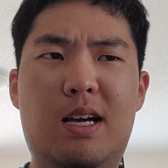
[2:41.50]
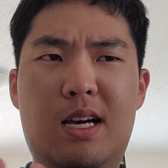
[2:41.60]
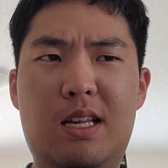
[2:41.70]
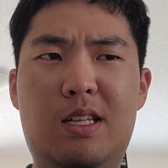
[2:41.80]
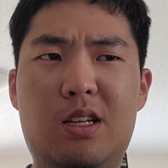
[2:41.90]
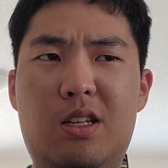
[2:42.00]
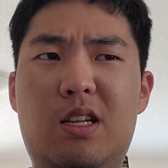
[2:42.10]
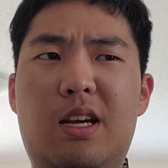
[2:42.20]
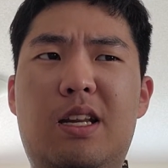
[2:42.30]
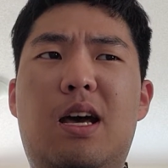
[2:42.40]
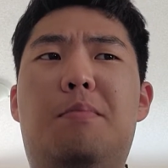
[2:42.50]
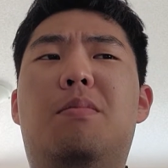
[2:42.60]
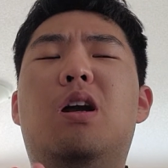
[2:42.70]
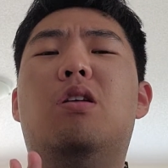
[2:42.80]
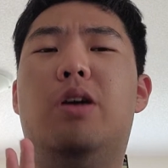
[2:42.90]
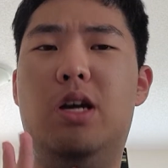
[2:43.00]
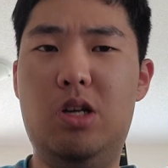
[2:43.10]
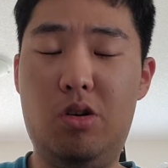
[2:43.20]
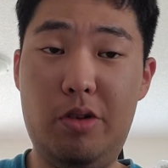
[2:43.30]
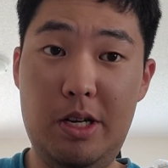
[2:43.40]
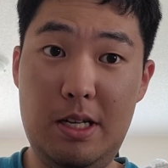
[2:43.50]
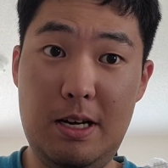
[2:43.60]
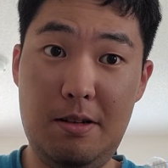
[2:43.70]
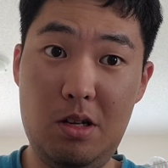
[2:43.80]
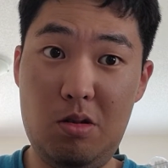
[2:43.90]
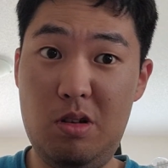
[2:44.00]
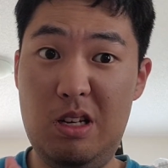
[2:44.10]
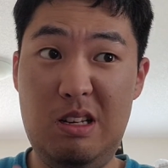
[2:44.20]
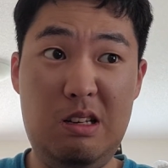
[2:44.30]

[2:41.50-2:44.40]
um, sustained uh, minor injuries, uh, so they